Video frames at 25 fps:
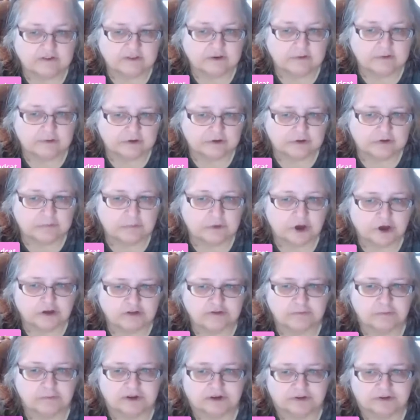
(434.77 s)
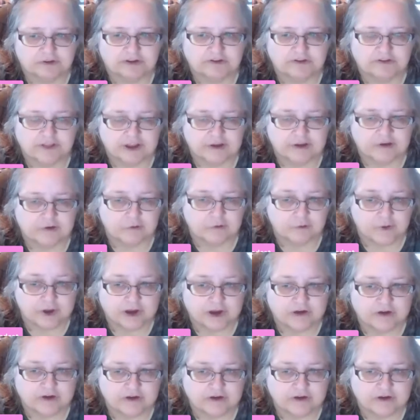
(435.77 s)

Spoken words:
there is a possibility that you're going